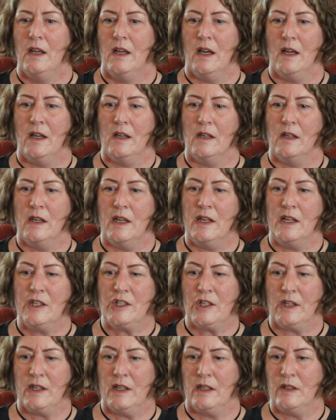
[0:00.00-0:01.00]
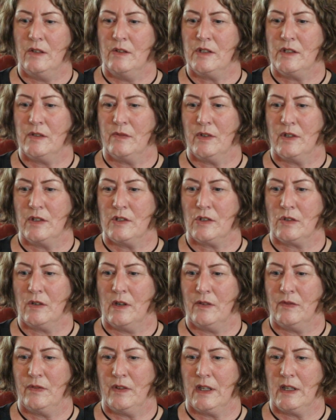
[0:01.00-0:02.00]
Initially I used to
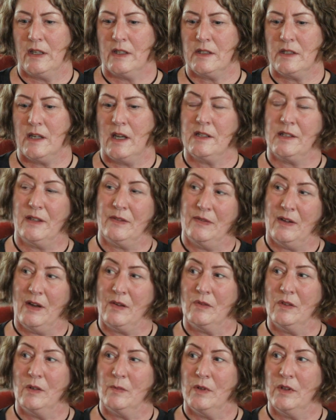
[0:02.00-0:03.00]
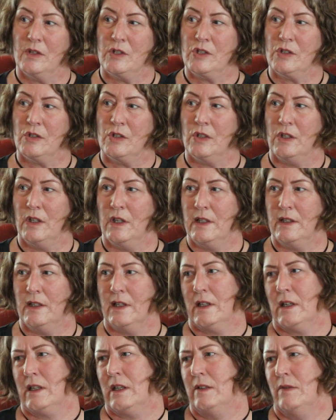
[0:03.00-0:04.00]
photograph things as I found them on the shoreline,
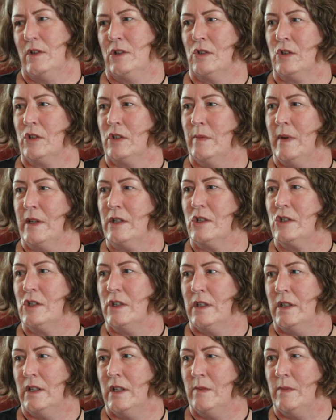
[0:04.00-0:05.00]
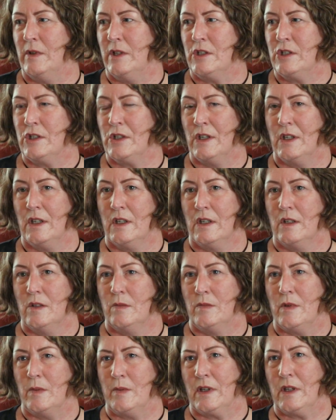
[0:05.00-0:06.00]
like a kind of a documentary image,
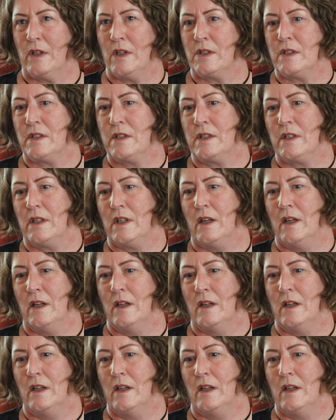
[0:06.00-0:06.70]
but because